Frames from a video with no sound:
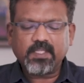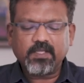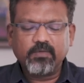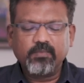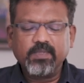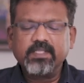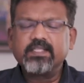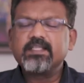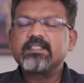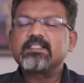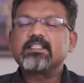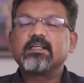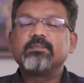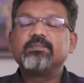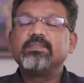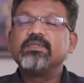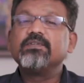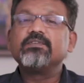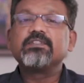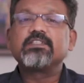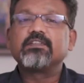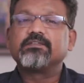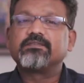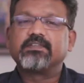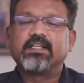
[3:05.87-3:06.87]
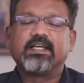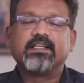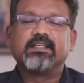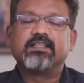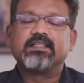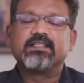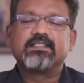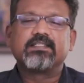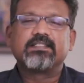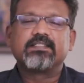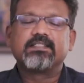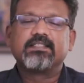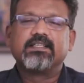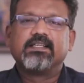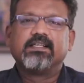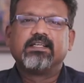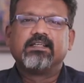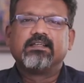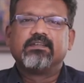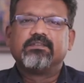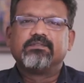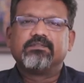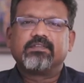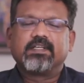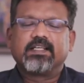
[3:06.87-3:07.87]
When there's abuse of kindness,
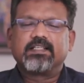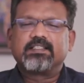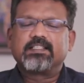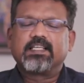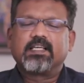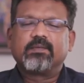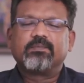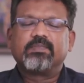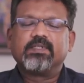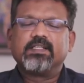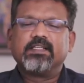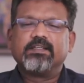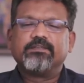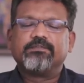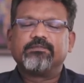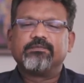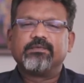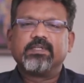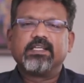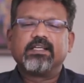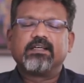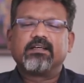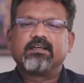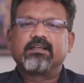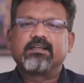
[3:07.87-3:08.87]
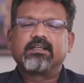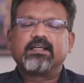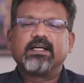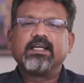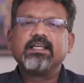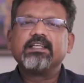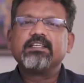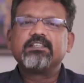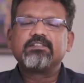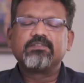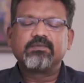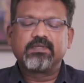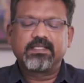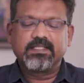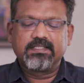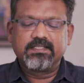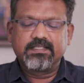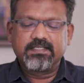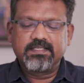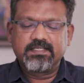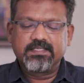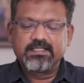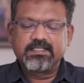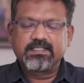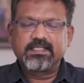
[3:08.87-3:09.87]
for example, if we are kind to
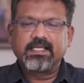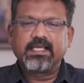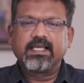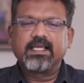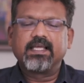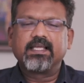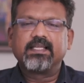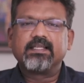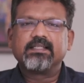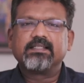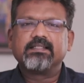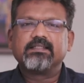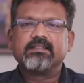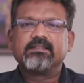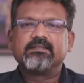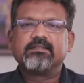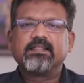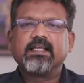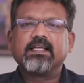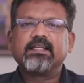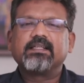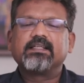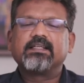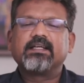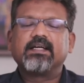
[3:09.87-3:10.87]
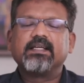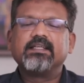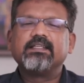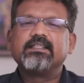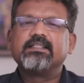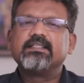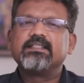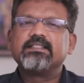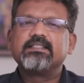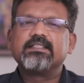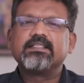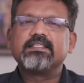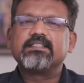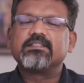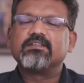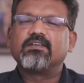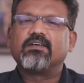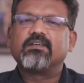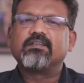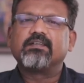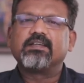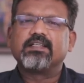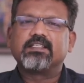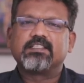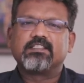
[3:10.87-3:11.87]
others and that kindness is
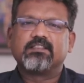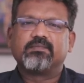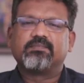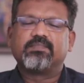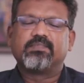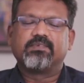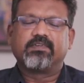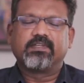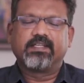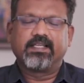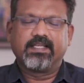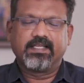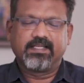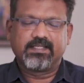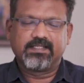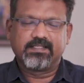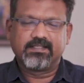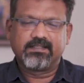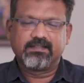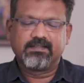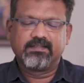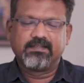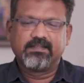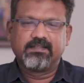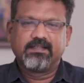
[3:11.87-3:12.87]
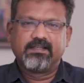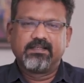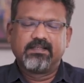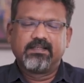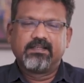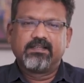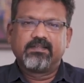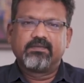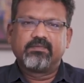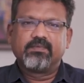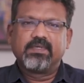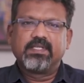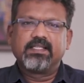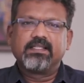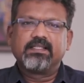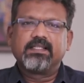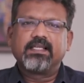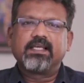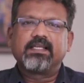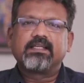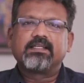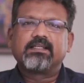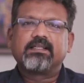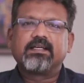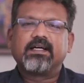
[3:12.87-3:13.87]
not reciprocated, when
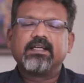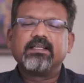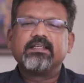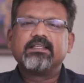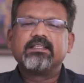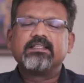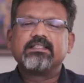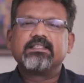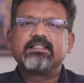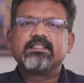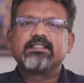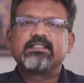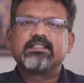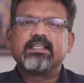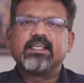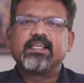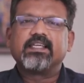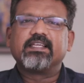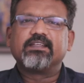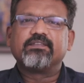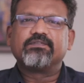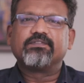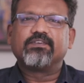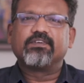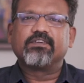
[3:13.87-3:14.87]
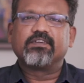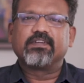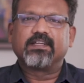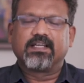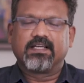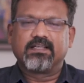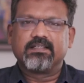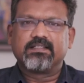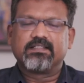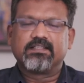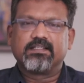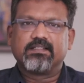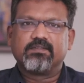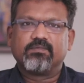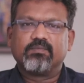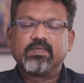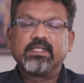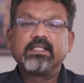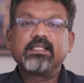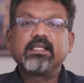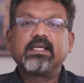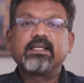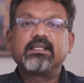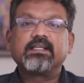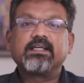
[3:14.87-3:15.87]
that kindness is taken for granted,
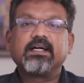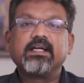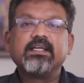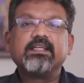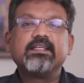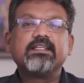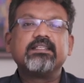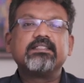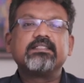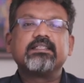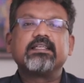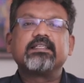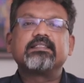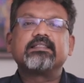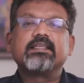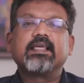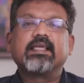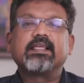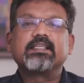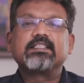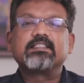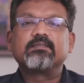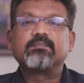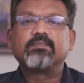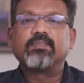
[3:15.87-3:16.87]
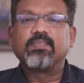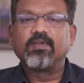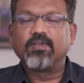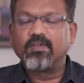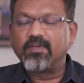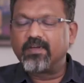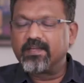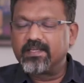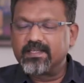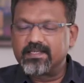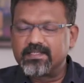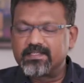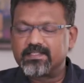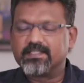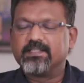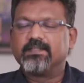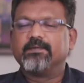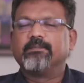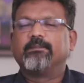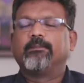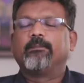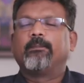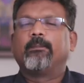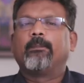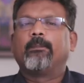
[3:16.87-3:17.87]
when that kindness is exploited,